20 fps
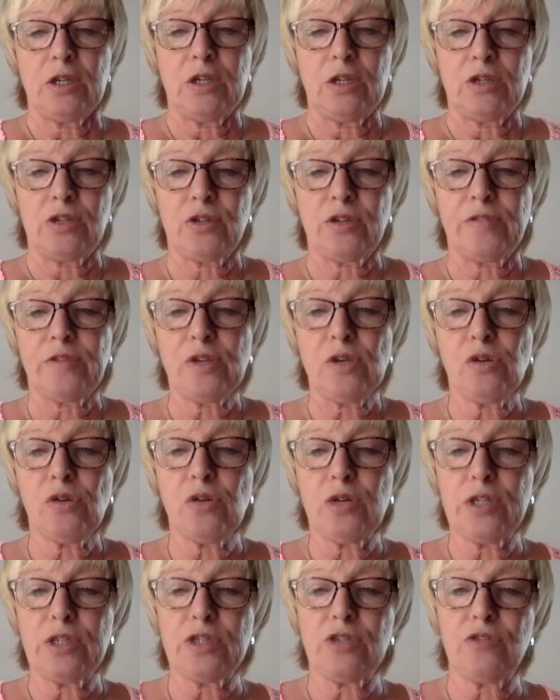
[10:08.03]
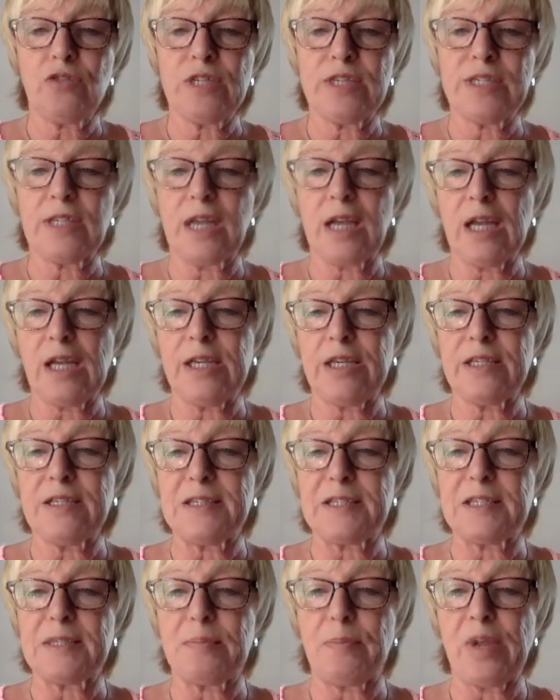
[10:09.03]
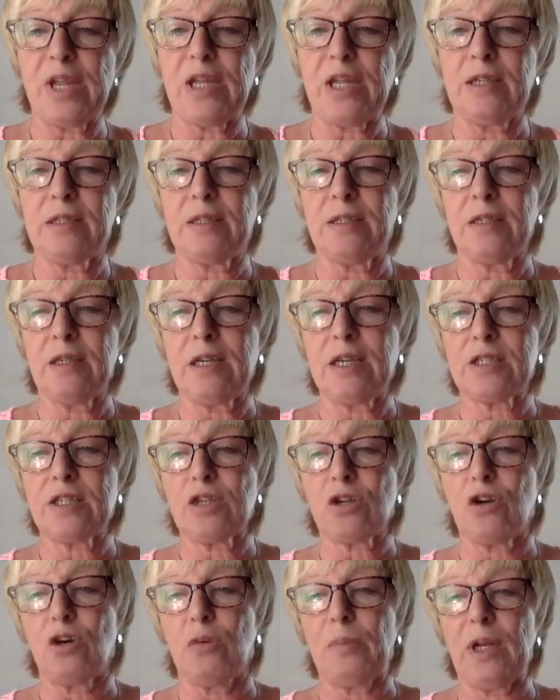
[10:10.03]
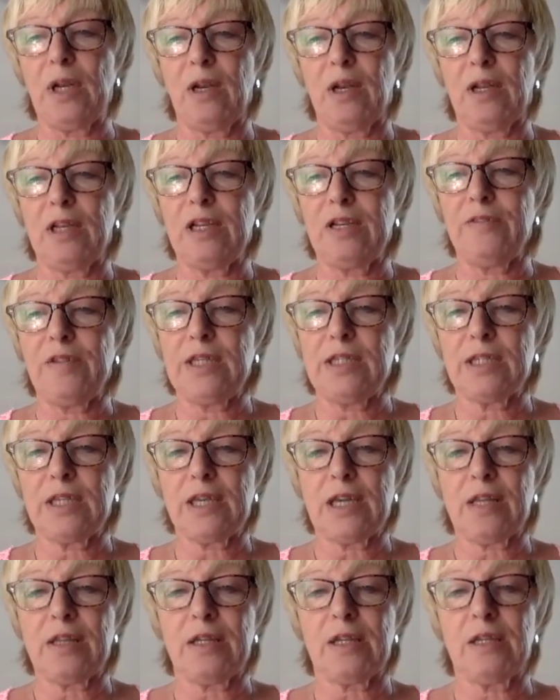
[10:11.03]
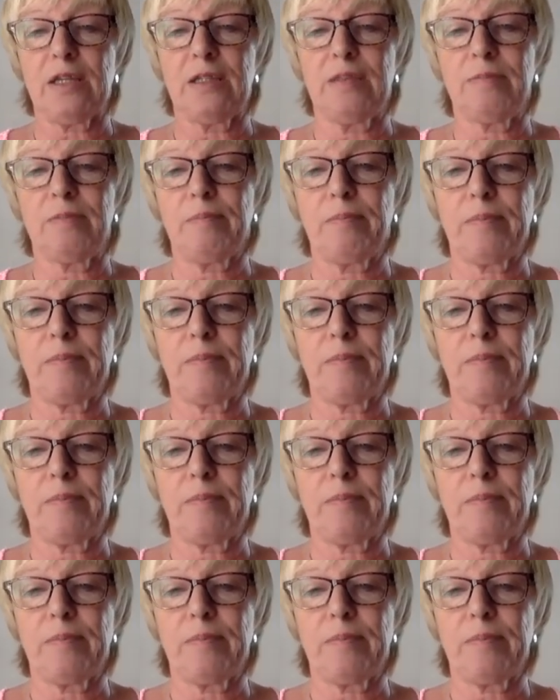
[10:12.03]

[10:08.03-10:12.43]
So if you're going to reside in Spain as a couple living together,